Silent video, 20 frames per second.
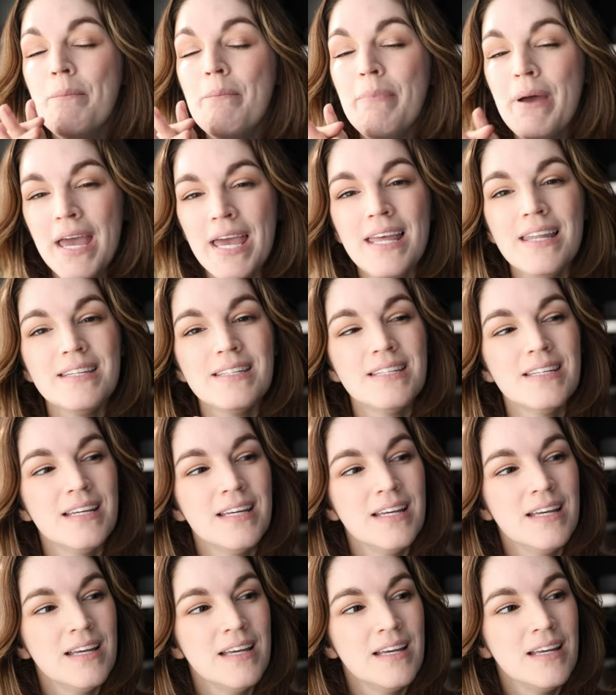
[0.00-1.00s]
Paint
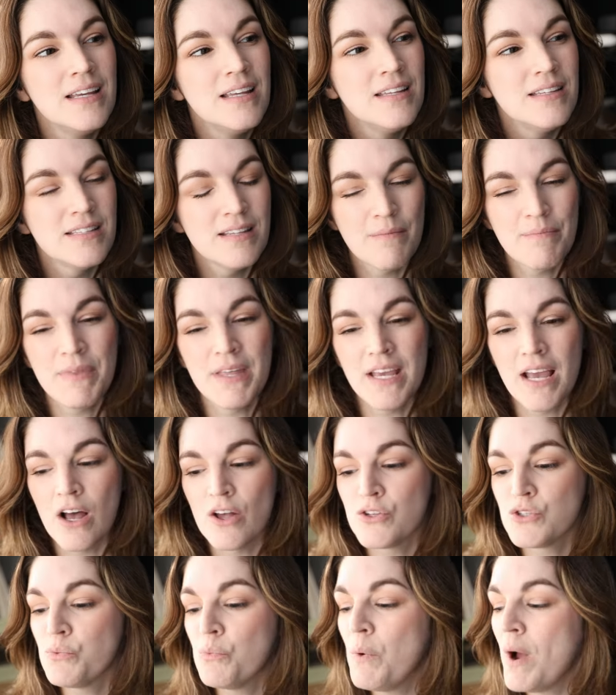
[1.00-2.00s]
something else.